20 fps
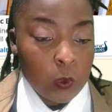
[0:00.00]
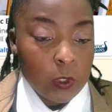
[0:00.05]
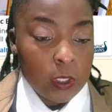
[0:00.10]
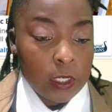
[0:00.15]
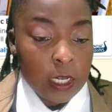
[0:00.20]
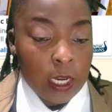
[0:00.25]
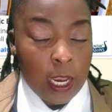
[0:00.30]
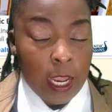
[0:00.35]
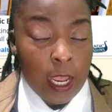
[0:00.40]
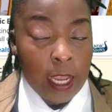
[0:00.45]
in
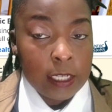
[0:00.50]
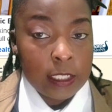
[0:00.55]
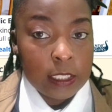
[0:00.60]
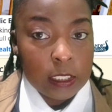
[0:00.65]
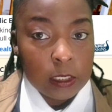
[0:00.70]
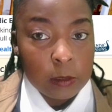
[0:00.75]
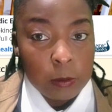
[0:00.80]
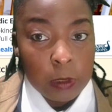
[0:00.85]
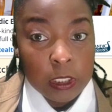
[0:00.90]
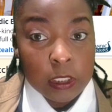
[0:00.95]
the last 6
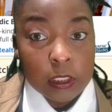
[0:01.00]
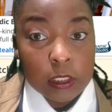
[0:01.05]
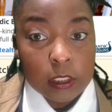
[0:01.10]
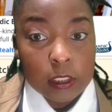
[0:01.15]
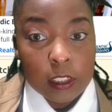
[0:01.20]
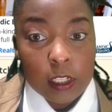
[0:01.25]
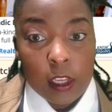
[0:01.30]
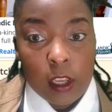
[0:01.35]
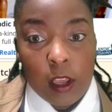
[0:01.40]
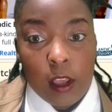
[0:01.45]
months,
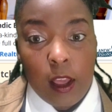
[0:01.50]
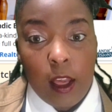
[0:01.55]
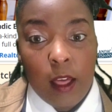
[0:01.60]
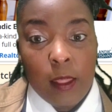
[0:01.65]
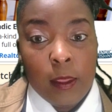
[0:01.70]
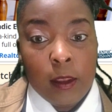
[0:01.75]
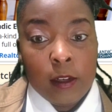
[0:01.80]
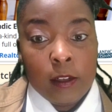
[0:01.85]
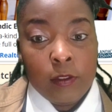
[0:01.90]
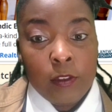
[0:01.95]
and
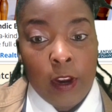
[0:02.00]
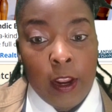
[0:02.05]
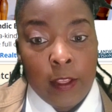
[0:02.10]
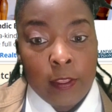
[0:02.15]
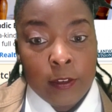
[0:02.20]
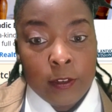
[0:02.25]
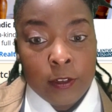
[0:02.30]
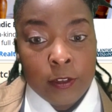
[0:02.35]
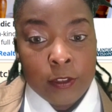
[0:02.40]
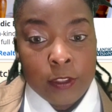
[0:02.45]
then
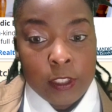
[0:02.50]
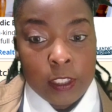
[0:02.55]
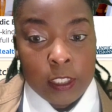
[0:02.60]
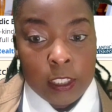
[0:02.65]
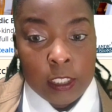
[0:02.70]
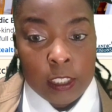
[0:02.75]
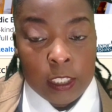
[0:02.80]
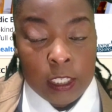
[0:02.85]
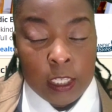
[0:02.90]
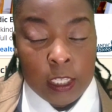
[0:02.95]
gather
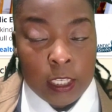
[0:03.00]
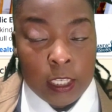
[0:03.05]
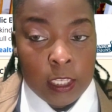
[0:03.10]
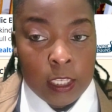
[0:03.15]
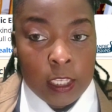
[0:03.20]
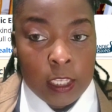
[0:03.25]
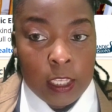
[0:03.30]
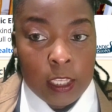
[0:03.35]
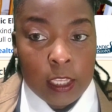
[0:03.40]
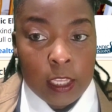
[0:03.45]
the
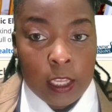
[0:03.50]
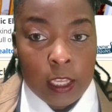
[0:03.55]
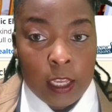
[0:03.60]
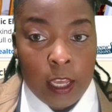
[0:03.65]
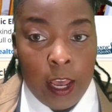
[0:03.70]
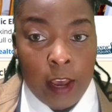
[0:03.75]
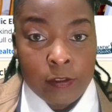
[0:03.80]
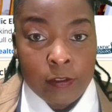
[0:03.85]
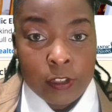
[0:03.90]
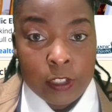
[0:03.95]

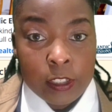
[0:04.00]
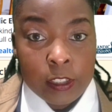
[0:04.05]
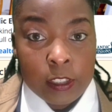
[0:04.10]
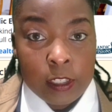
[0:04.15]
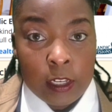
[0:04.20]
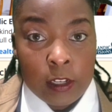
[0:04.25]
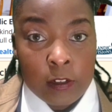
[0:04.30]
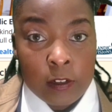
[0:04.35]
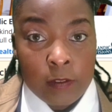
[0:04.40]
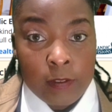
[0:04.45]
average
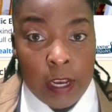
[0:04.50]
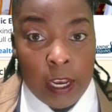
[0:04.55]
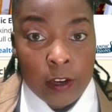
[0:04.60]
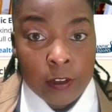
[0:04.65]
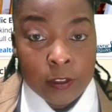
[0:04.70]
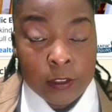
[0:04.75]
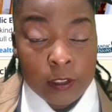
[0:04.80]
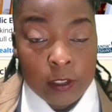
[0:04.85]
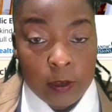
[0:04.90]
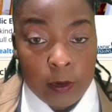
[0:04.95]
sale of a house
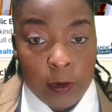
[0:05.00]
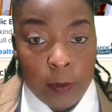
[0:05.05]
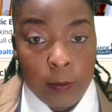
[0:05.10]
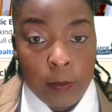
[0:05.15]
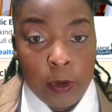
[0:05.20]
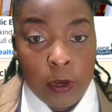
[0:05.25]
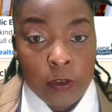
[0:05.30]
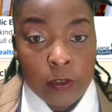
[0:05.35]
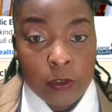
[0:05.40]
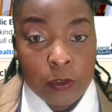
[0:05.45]

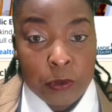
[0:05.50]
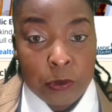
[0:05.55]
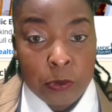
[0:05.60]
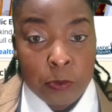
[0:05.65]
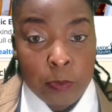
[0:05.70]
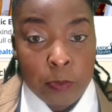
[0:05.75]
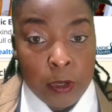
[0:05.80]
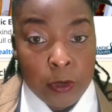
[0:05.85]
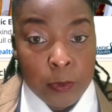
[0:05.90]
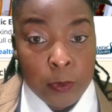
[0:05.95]
compared to
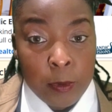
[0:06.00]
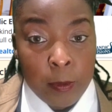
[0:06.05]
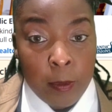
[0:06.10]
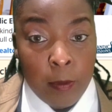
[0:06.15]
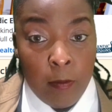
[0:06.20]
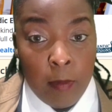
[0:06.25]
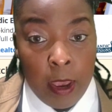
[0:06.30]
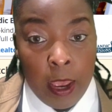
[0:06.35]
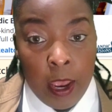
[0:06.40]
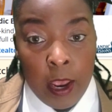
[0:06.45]
bedroom and
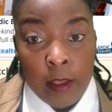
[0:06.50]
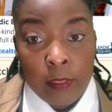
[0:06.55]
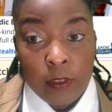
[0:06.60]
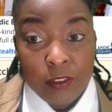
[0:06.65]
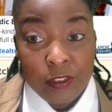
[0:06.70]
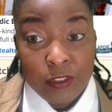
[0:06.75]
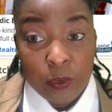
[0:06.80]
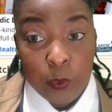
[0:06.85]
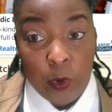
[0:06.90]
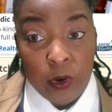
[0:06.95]
bath and
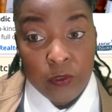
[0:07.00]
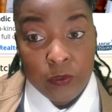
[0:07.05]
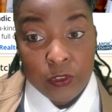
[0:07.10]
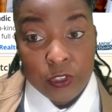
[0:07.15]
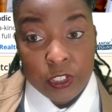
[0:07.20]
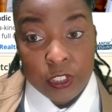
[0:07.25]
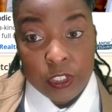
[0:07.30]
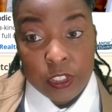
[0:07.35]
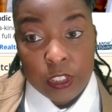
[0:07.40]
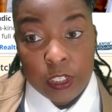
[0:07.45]
square
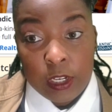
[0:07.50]
footage.